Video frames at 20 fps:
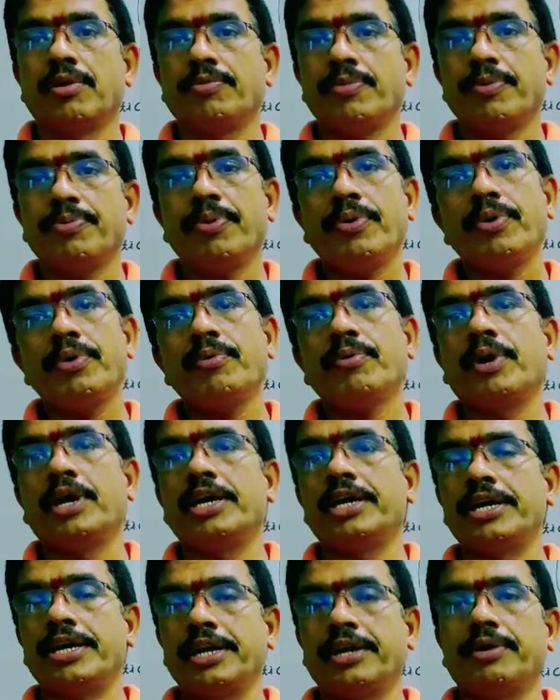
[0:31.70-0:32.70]
Before
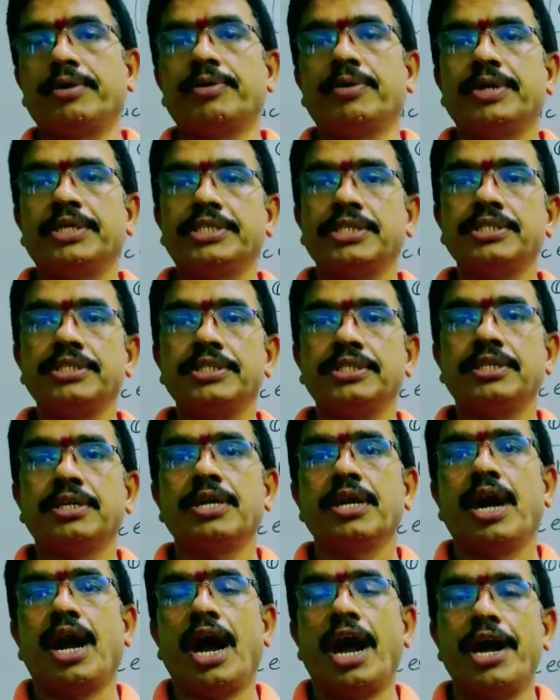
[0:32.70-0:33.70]
quadratic equations,
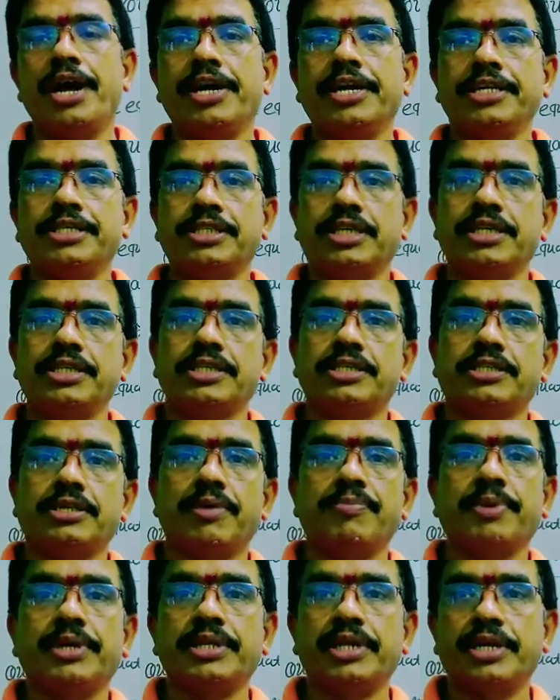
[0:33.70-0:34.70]
I discuss
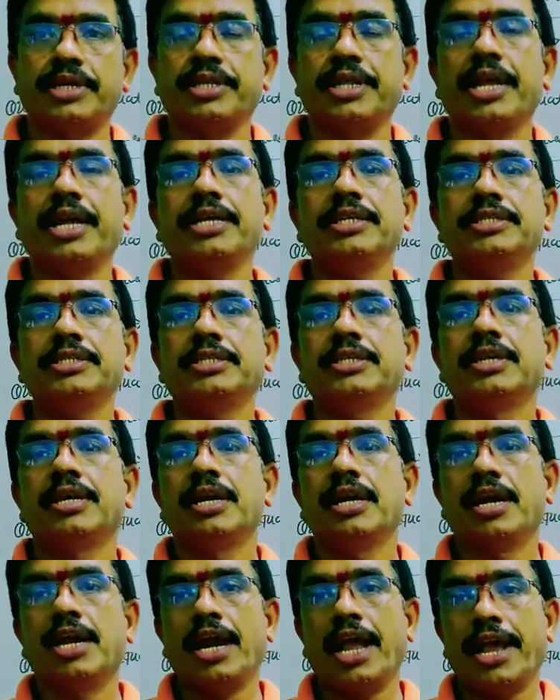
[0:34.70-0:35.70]
some other things
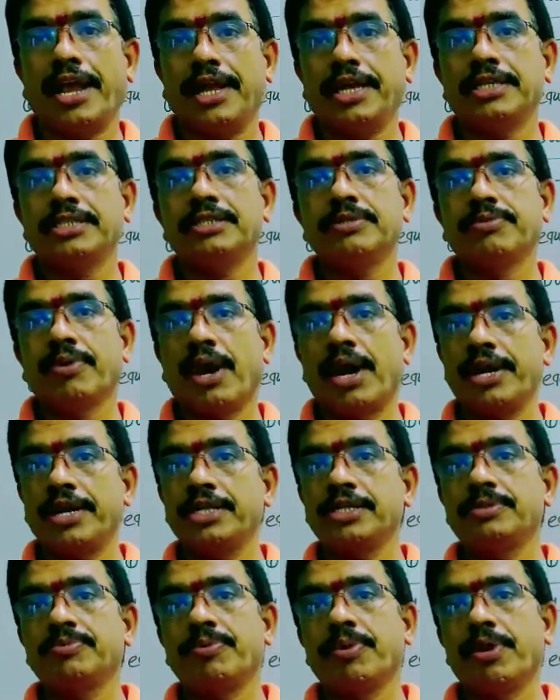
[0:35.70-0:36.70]
like what
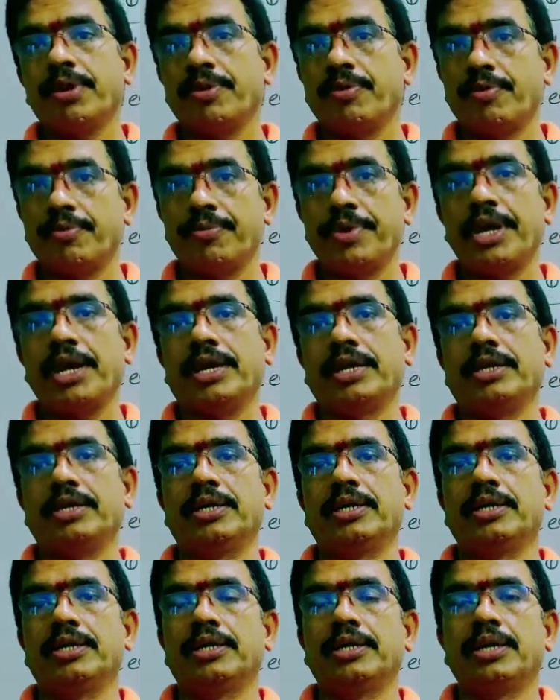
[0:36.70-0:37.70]
is polynomial.
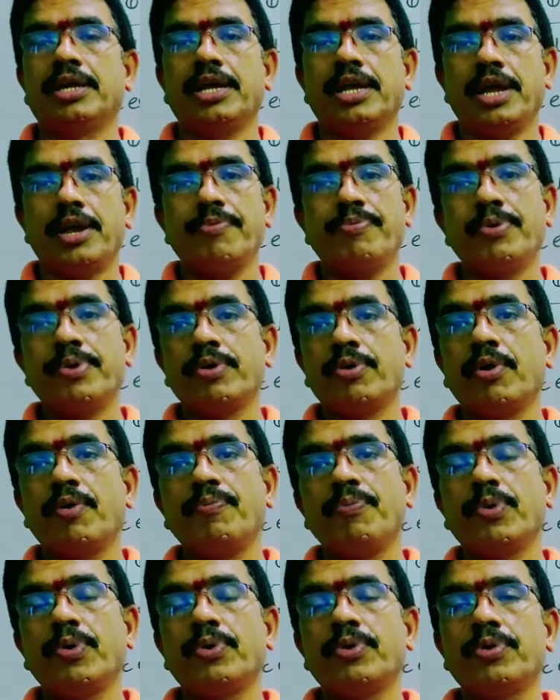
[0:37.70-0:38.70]
If you know
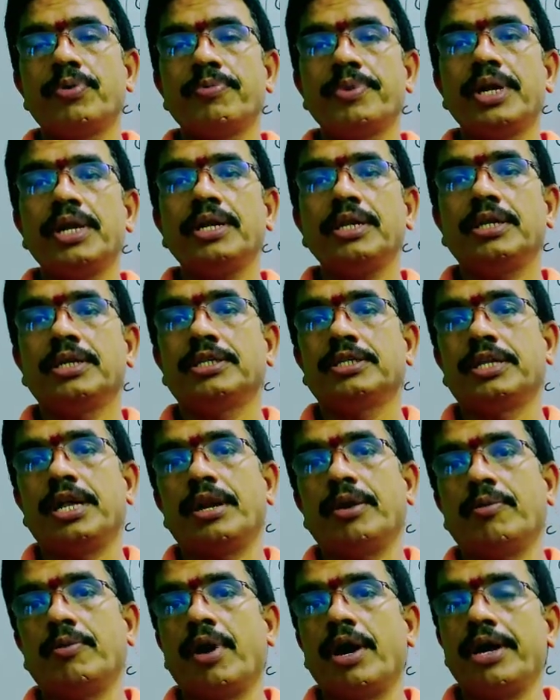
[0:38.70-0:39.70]
polynomial,
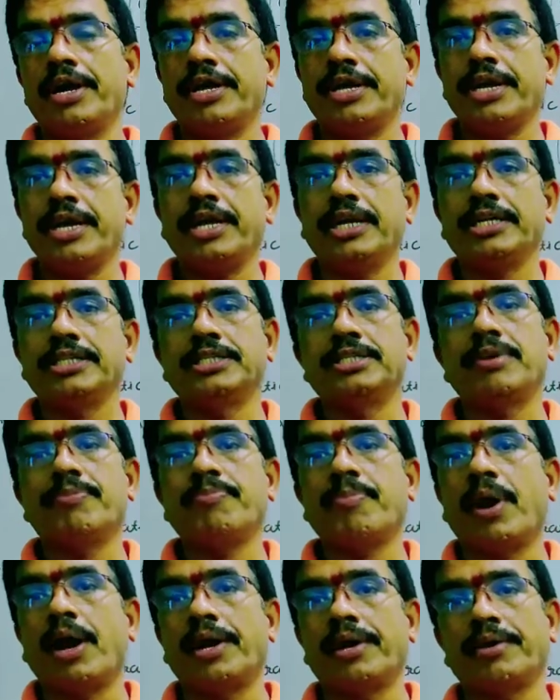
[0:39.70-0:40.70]
then quadratic is the
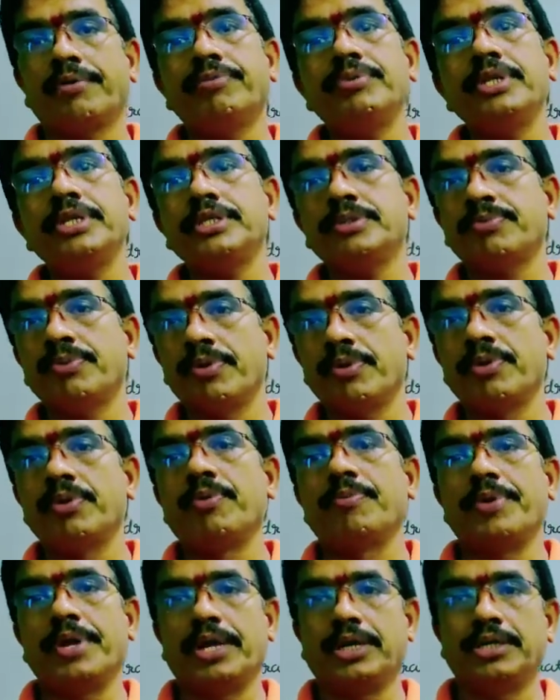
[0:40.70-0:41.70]
part of this
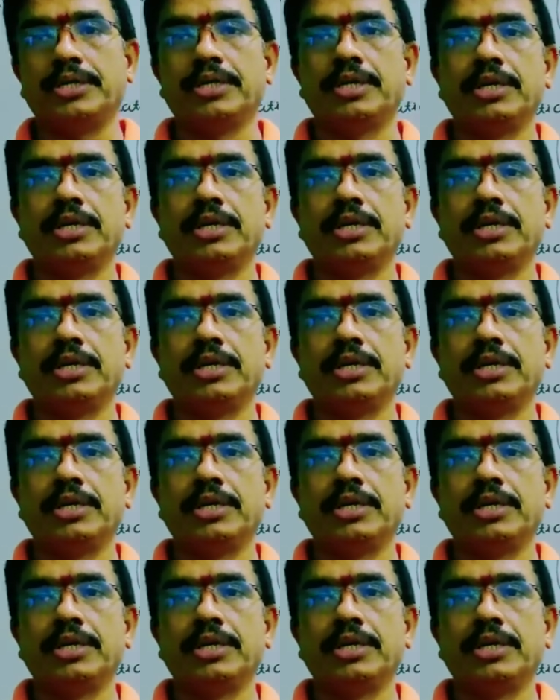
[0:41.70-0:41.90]
polynomial.